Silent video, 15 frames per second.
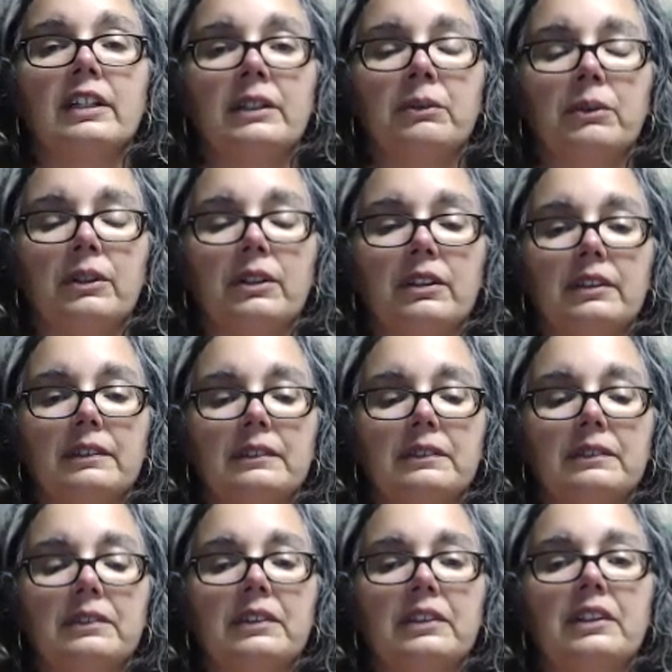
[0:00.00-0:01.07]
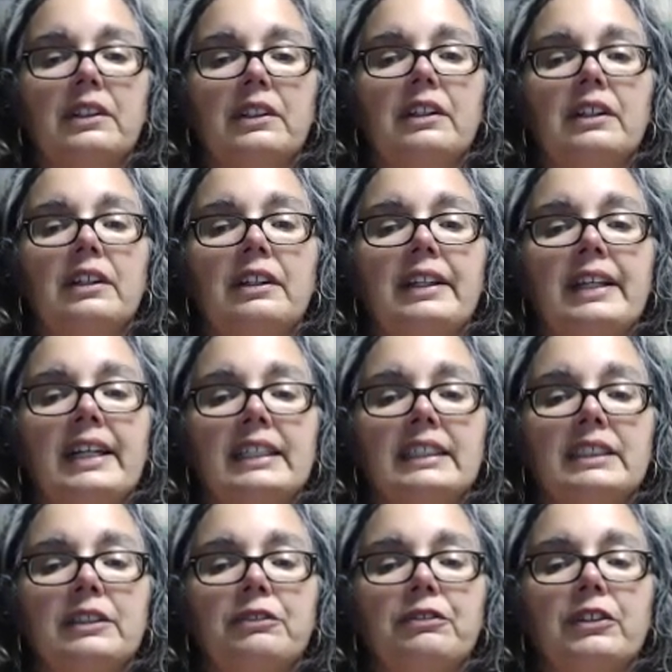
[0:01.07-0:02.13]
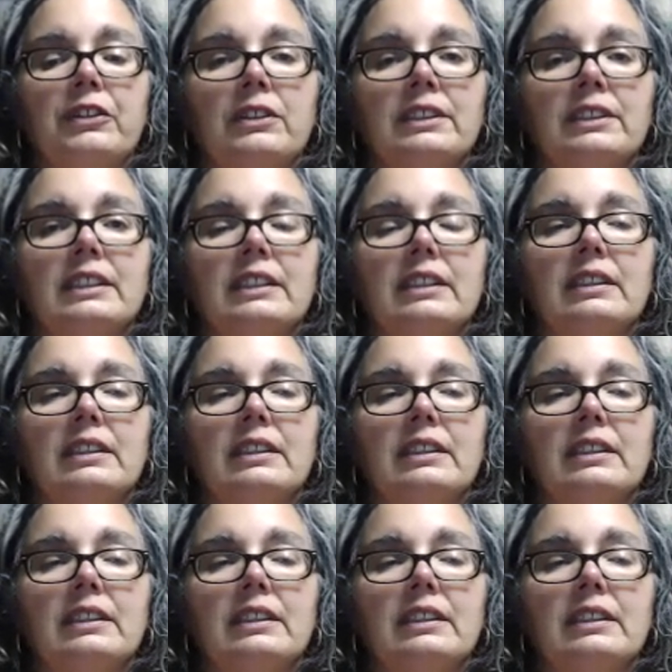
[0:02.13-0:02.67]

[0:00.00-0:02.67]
inward, that's the first